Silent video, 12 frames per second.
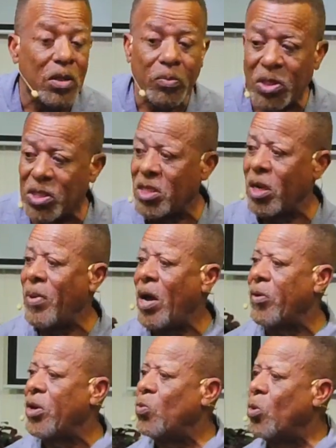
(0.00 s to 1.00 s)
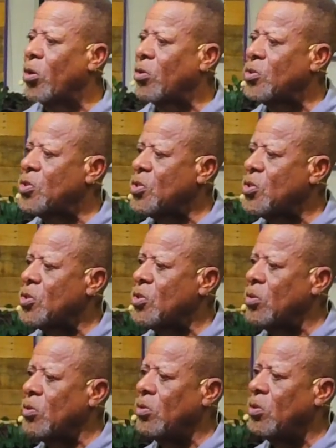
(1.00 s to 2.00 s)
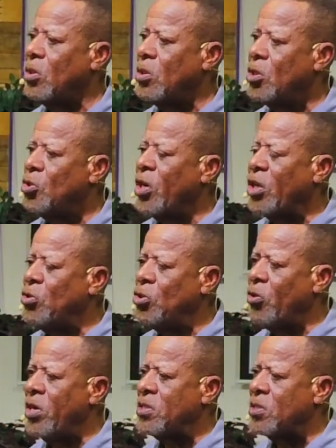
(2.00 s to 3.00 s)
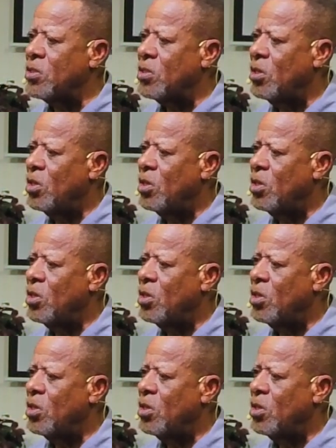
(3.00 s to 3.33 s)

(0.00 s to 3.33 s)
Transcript: but somehow it works. So you got two choices